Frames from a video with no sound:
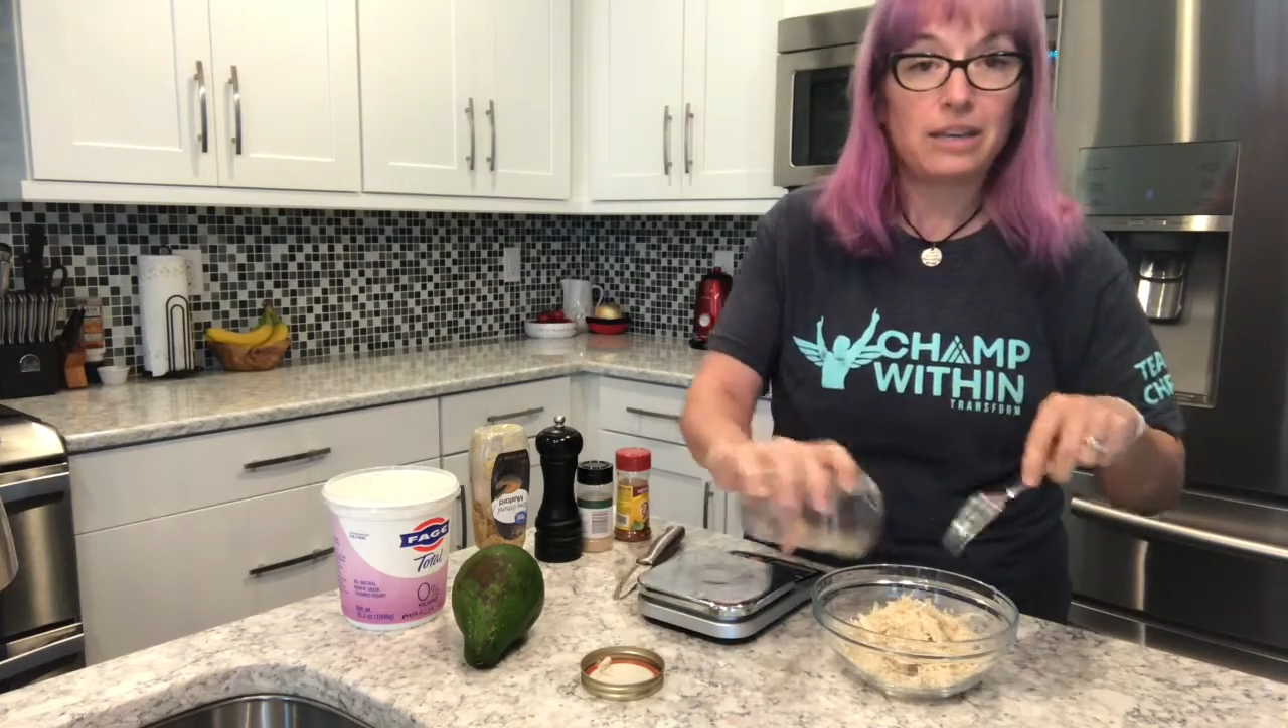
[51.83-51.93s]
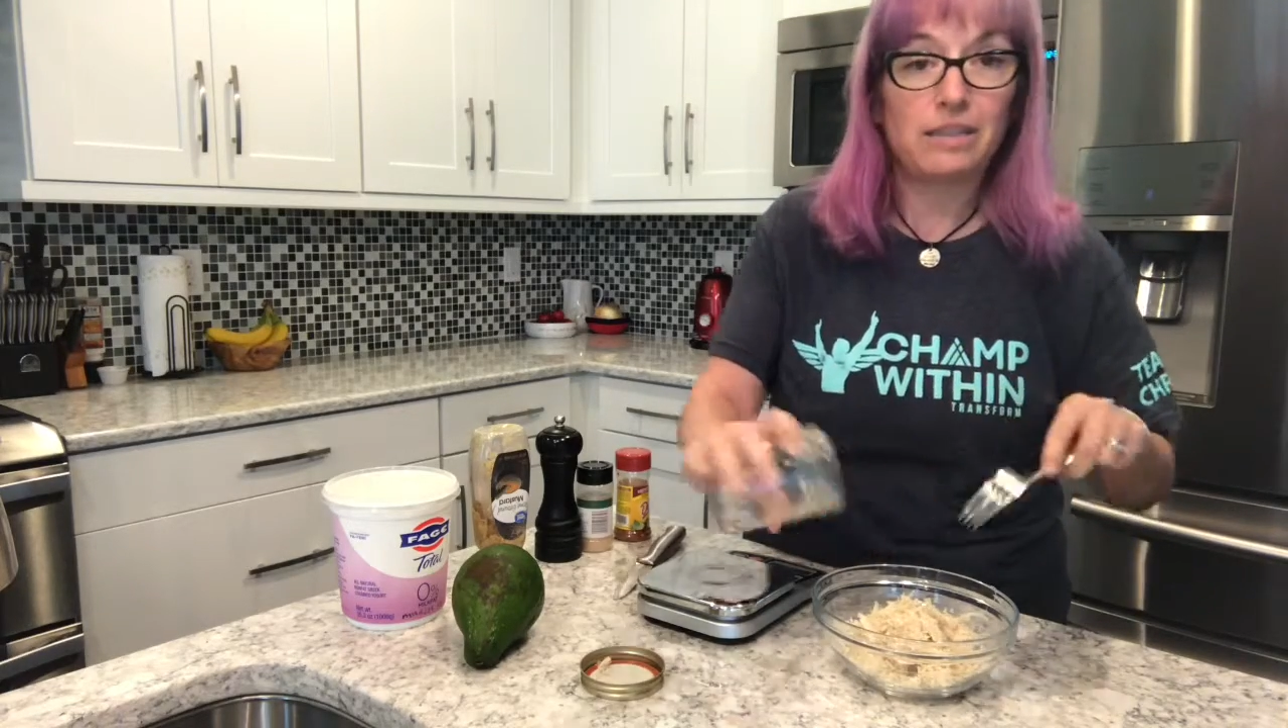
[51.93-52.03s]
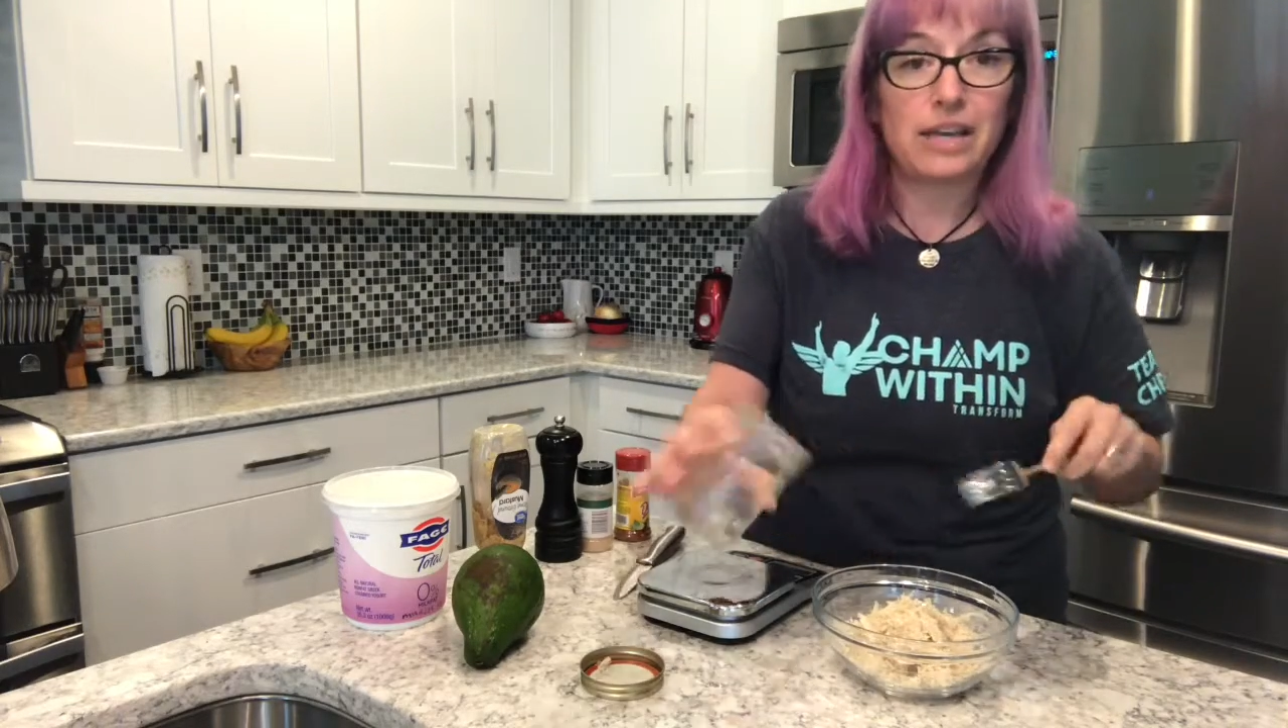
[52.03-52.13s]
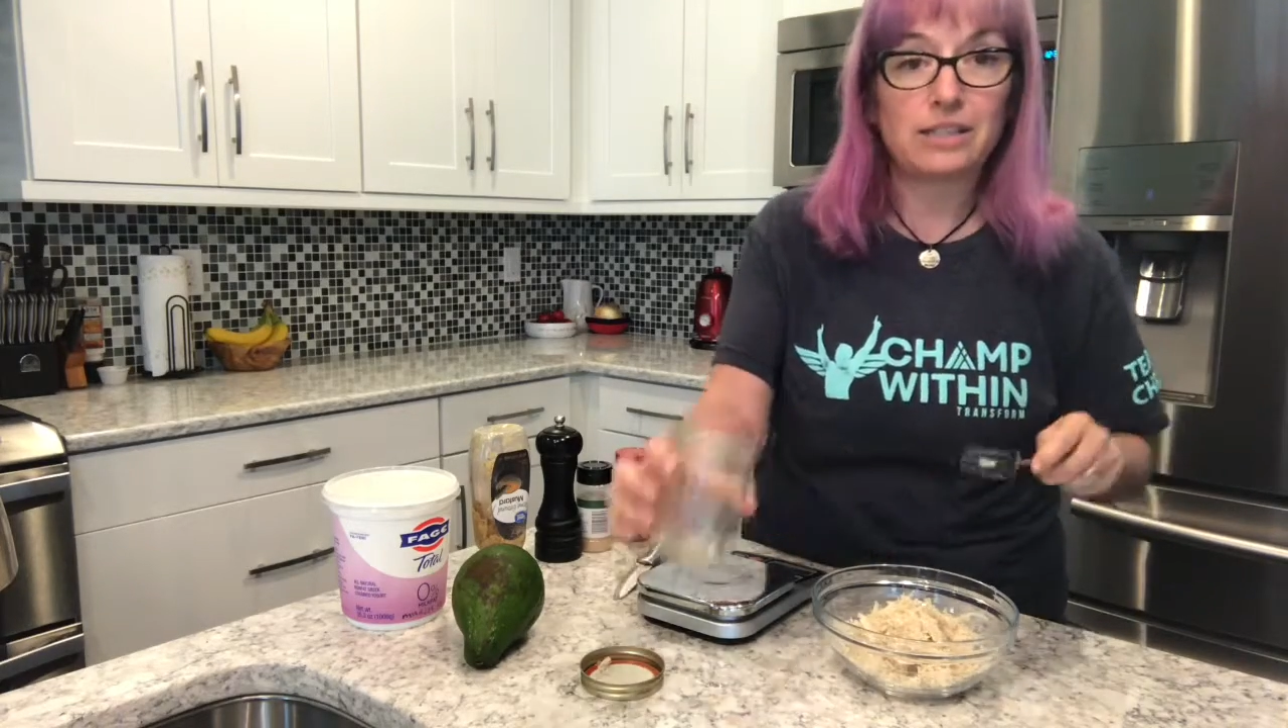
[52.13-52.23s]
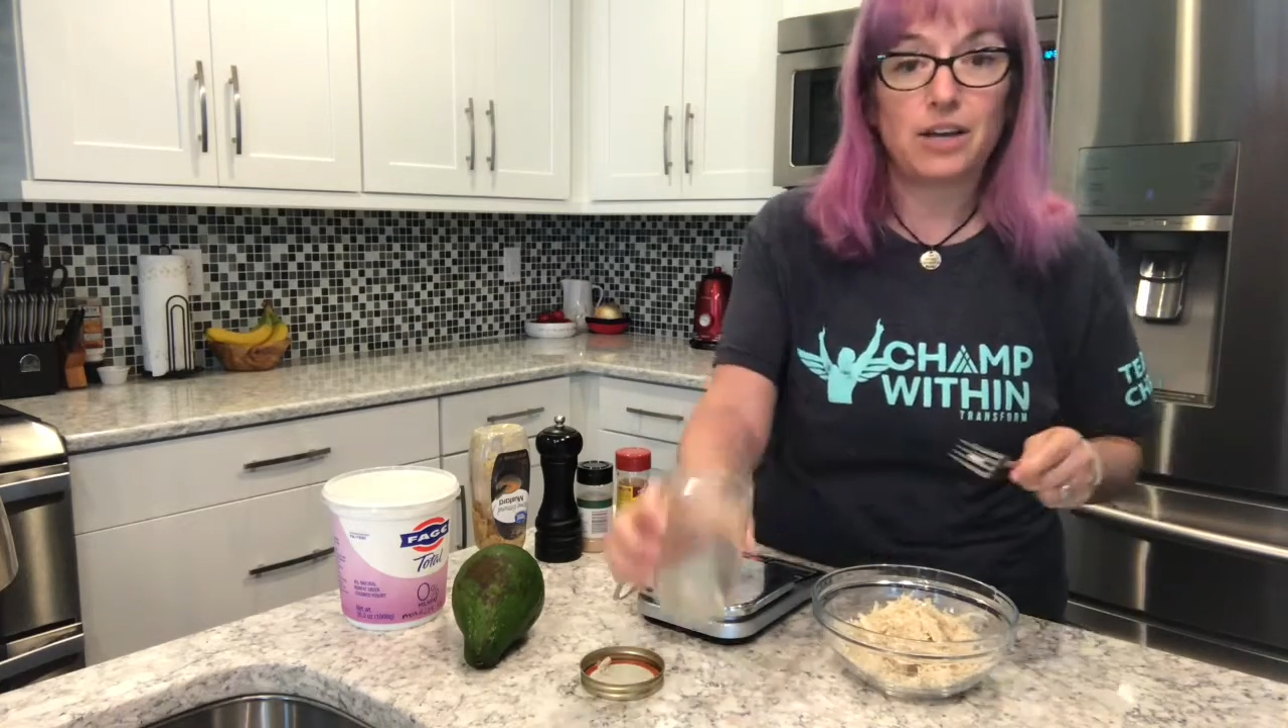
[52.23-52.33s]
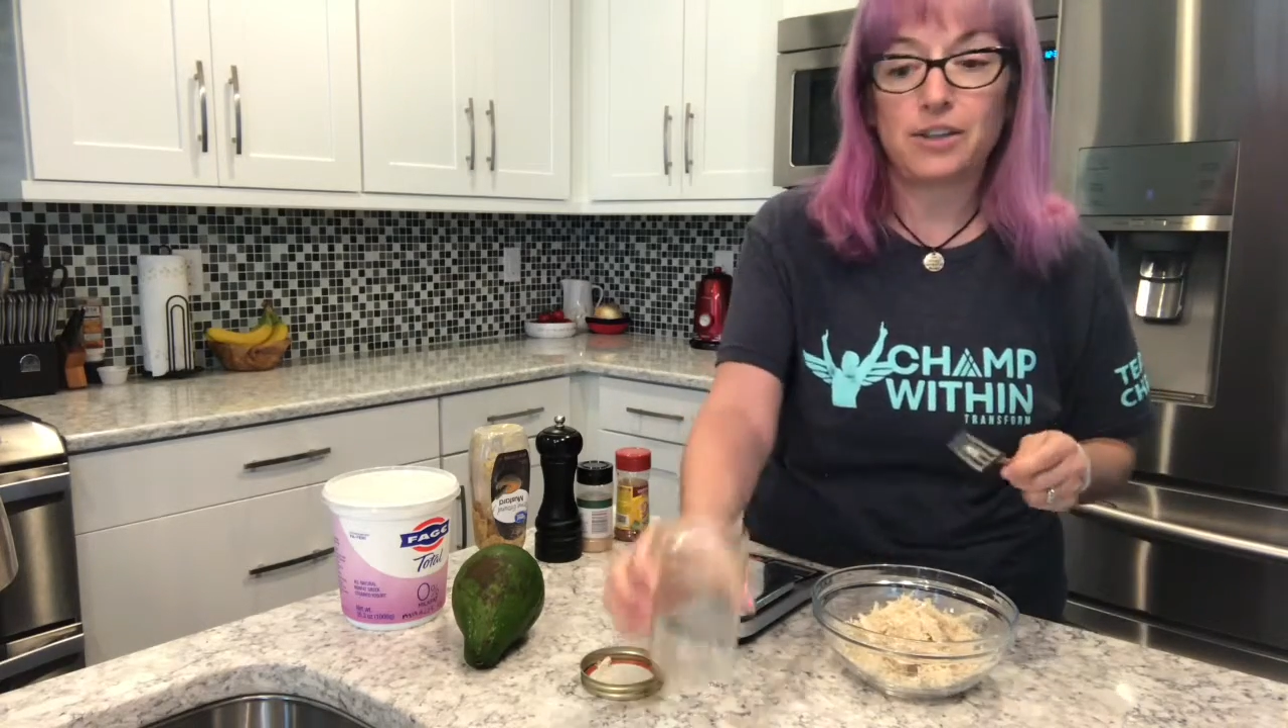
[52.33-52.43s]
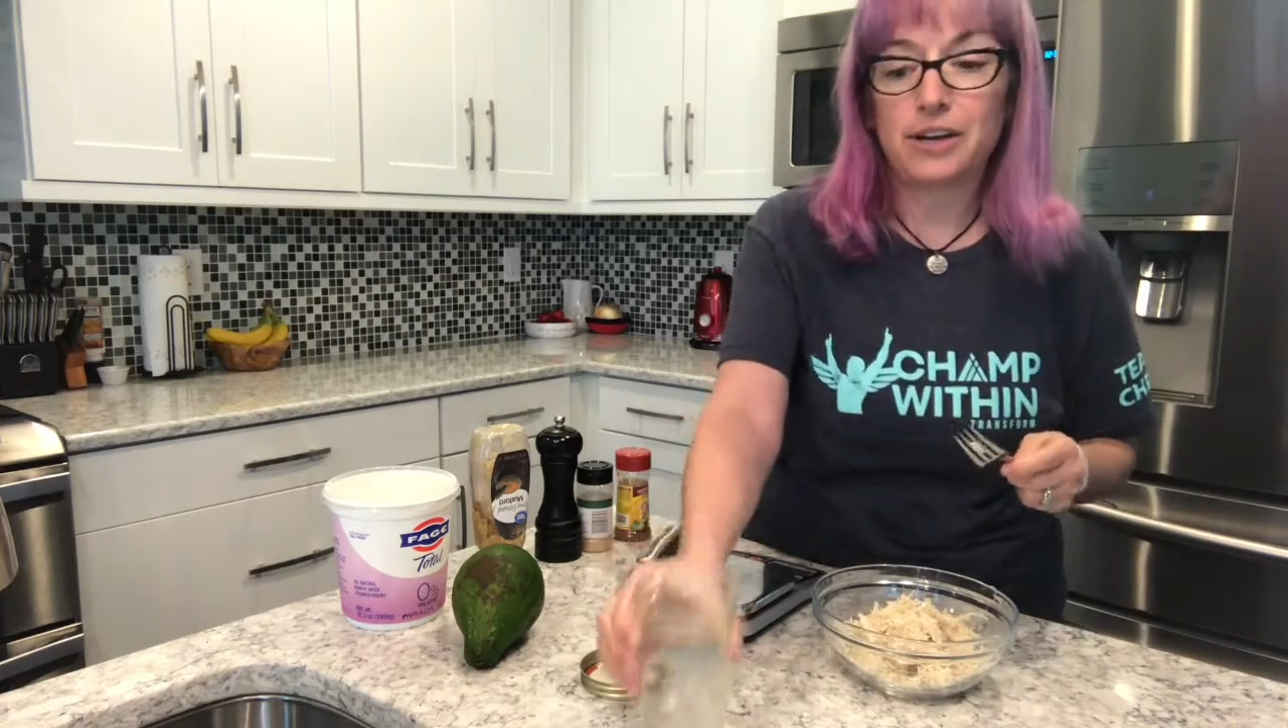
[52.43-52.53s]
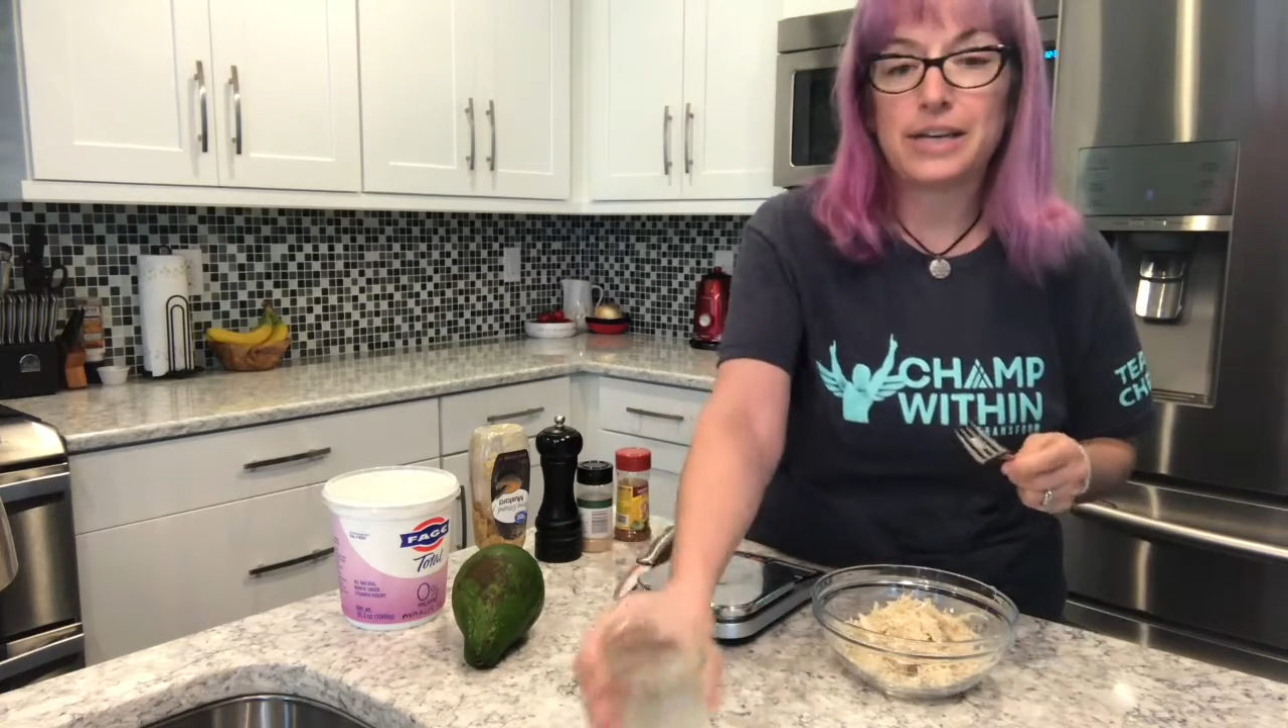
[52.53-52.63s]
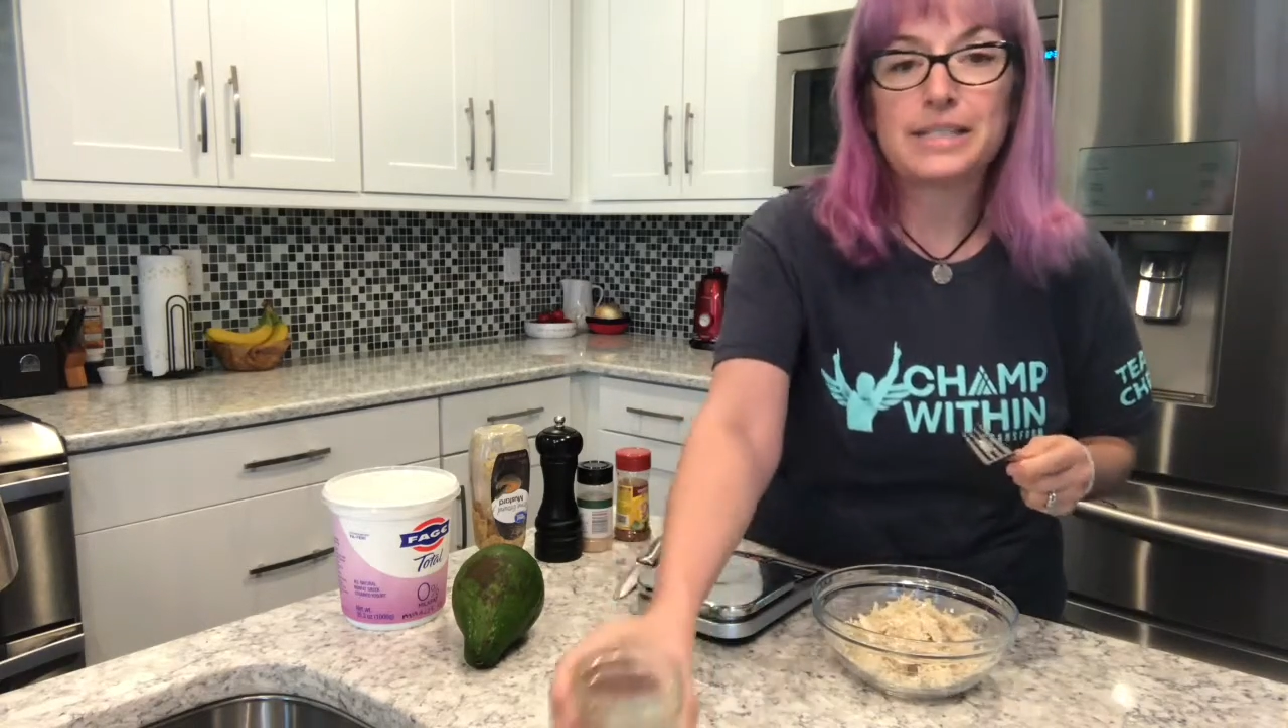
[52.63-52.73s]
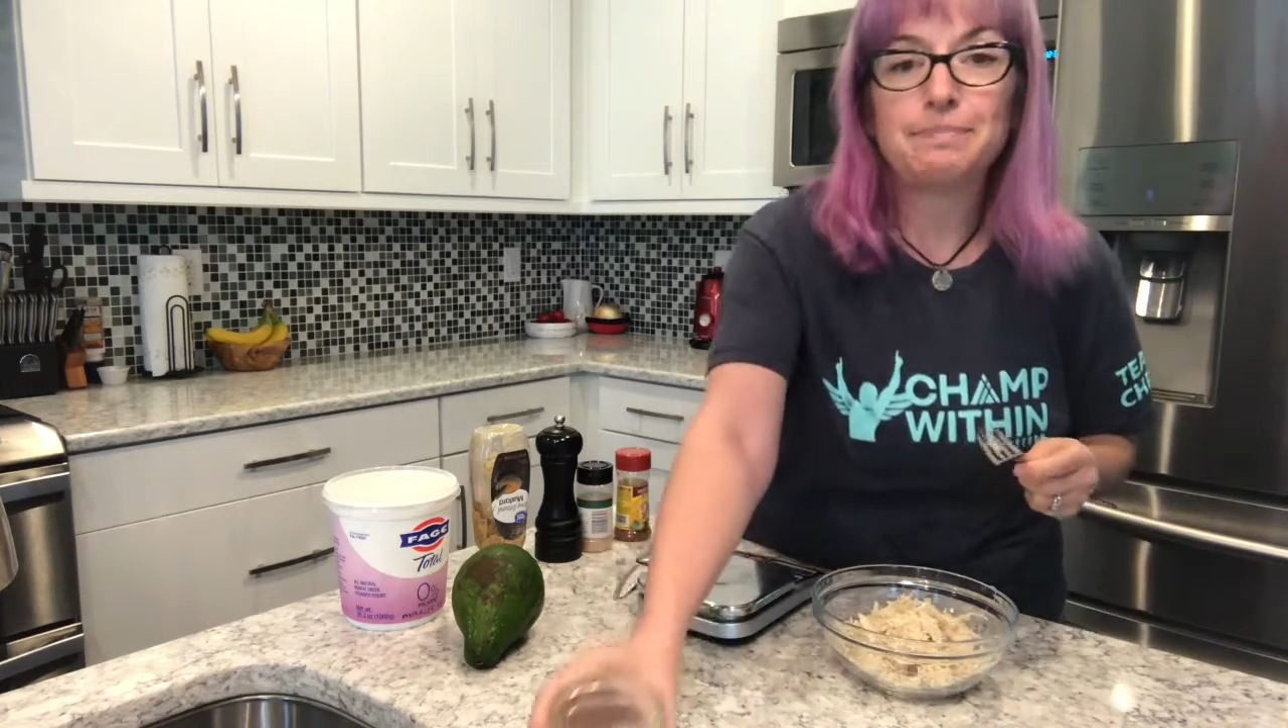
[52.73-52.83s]
That's all
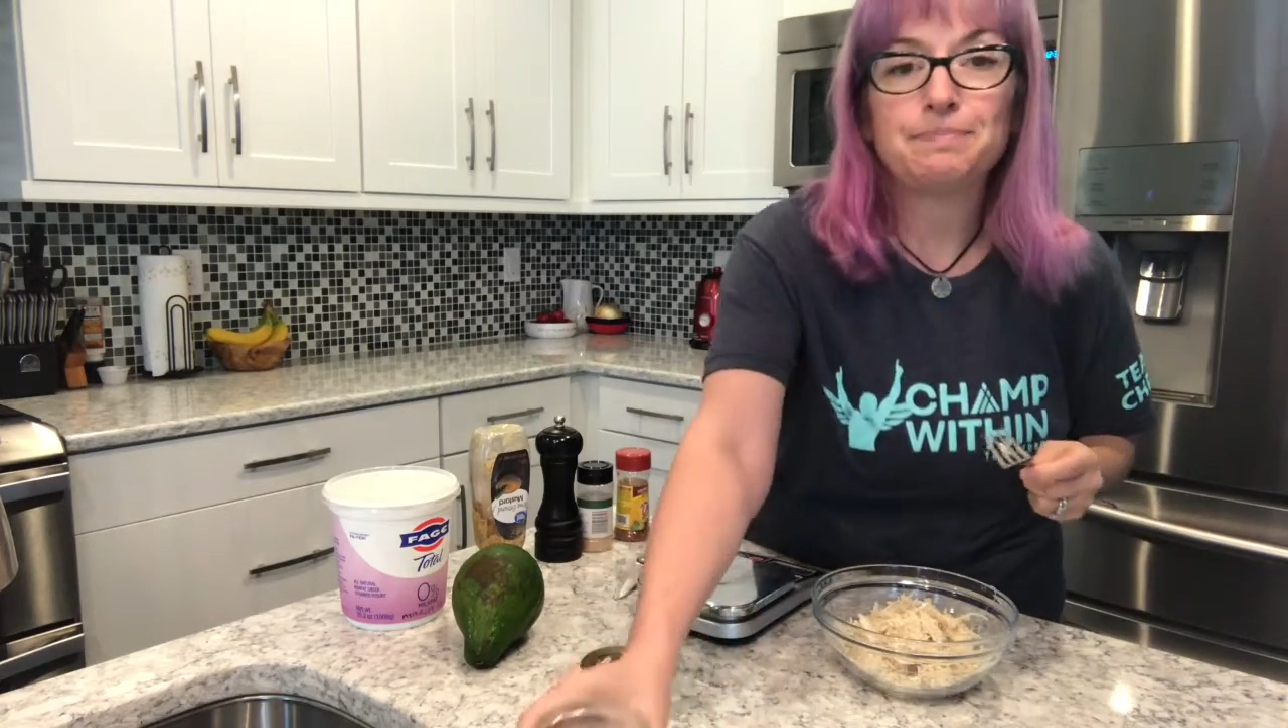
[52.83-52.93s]
there is.